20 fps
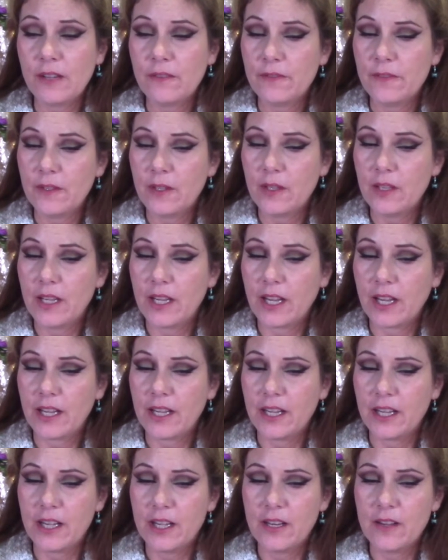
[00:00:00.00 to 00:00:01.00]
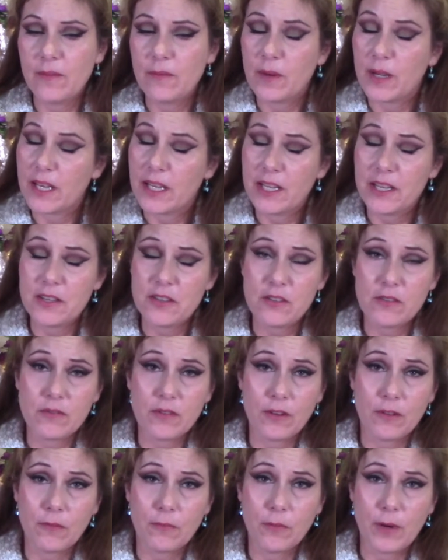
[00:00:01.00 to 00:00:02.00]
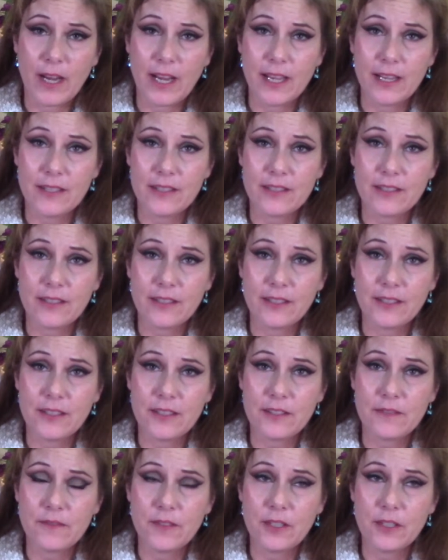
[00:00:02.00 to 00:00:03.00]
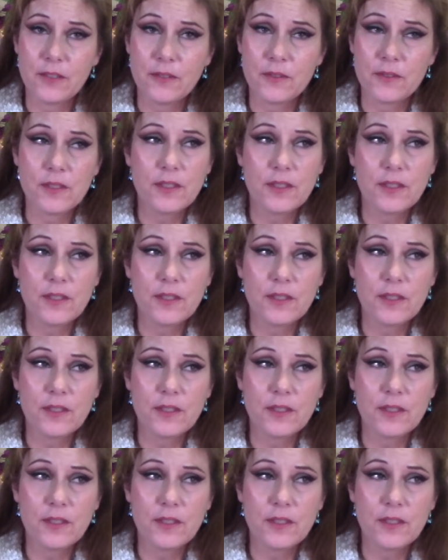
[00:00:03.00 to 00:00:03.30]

I feel like I kind of went into a rant on this video.